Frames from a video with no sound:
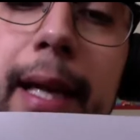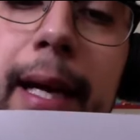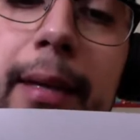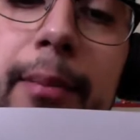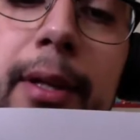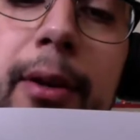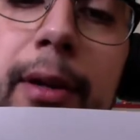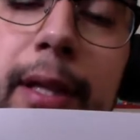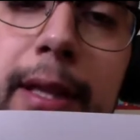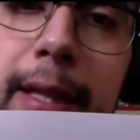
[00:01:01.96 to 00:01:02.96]
an animal,
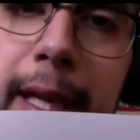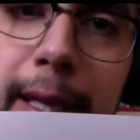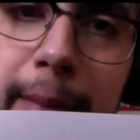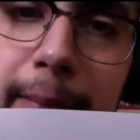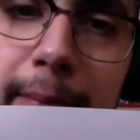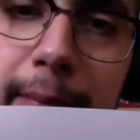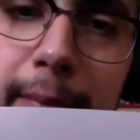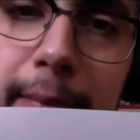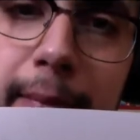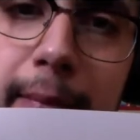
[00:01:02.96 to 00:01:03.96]
or a thing.
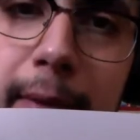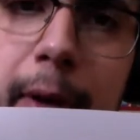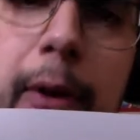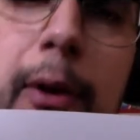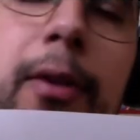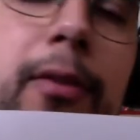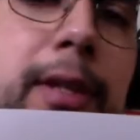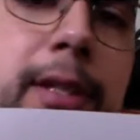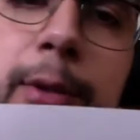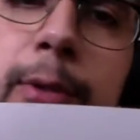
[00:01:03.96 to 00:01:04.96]
All
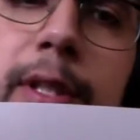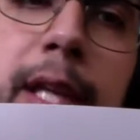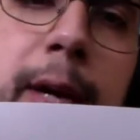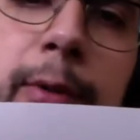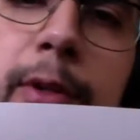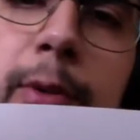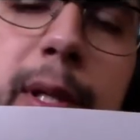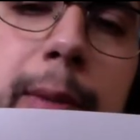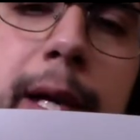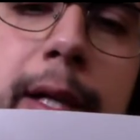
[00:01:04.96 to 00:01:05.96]
of us use
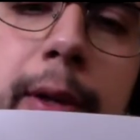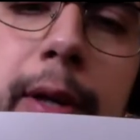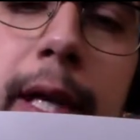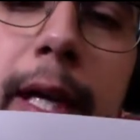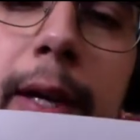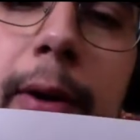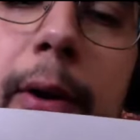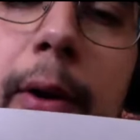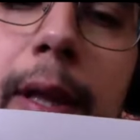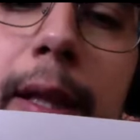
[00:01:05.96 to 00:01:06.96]
nouns when we are
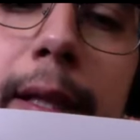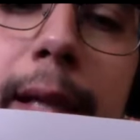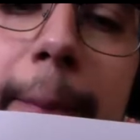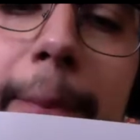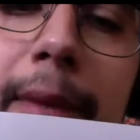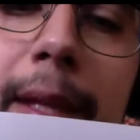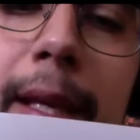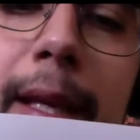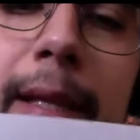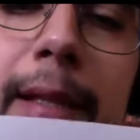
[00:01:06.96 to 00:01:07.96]
talking all the time.
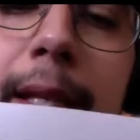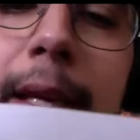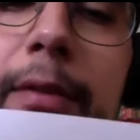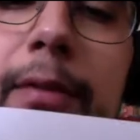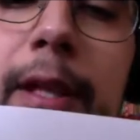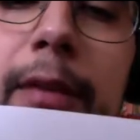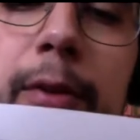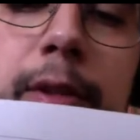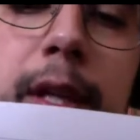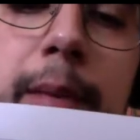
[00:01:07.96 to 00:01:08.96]
See, I've even
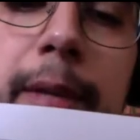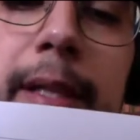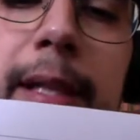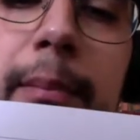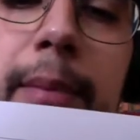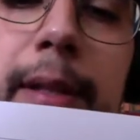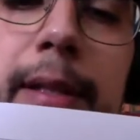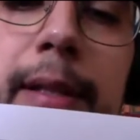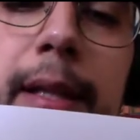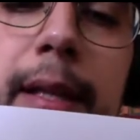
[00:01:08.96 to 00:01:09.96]
given you some
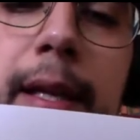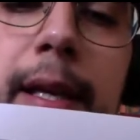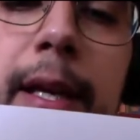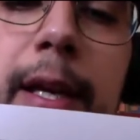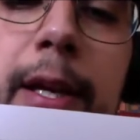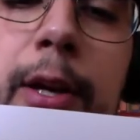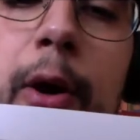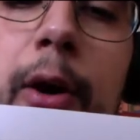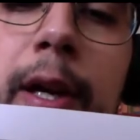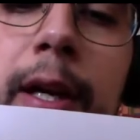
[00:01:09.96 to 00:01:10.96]
examples.
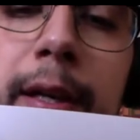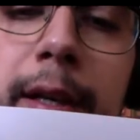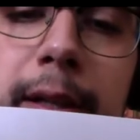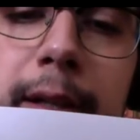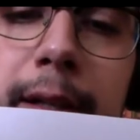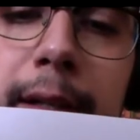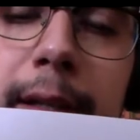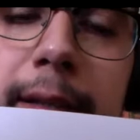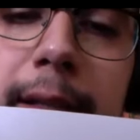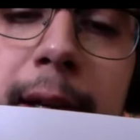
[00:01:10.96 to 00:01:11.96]
Dog
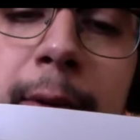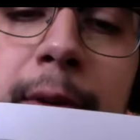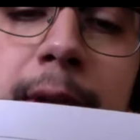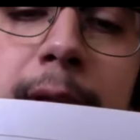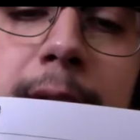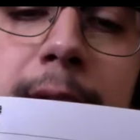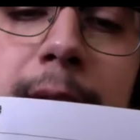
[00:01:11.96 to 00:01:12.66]
is a noun.